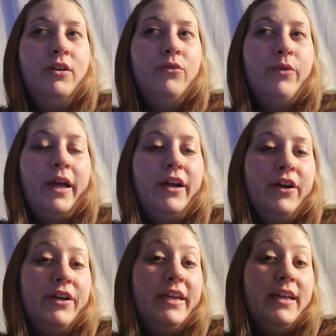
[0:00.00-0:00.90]
write
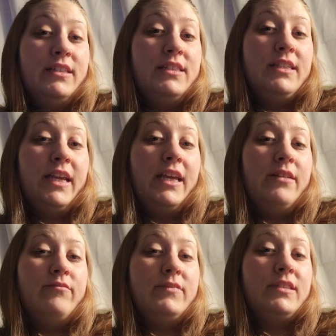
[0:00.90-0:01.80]
her kids'
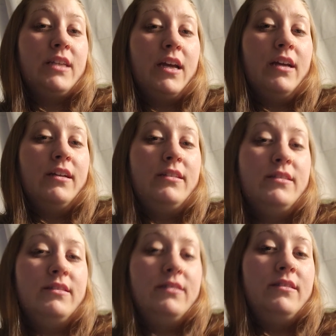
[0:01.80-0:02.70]
names
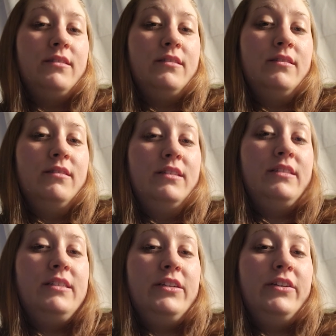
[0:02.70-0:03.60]
on the
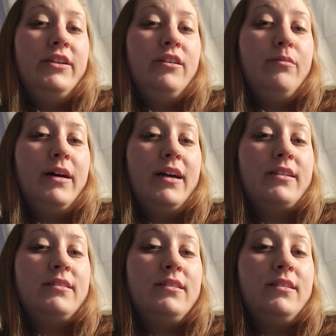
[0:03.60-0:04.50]
cereal
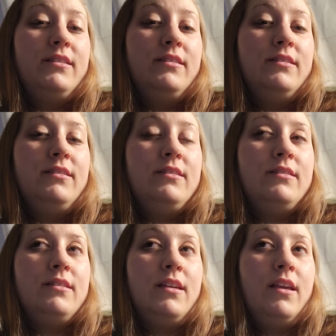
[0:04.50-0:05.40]

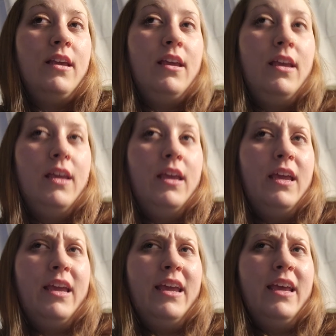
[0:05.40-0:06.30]
boxes,
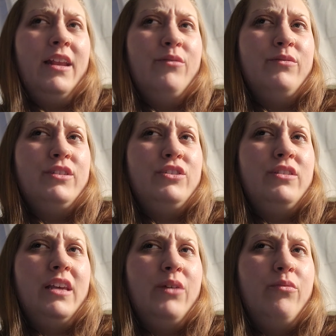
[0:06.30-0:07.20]
and it
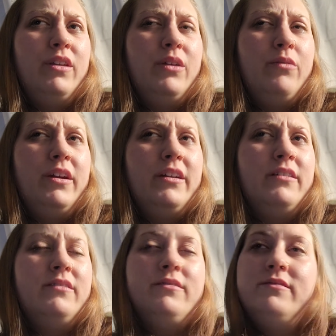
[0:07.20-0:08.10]
was like really
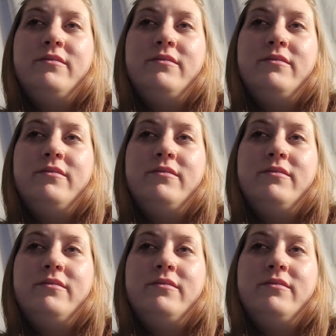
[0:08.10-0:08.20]
weird.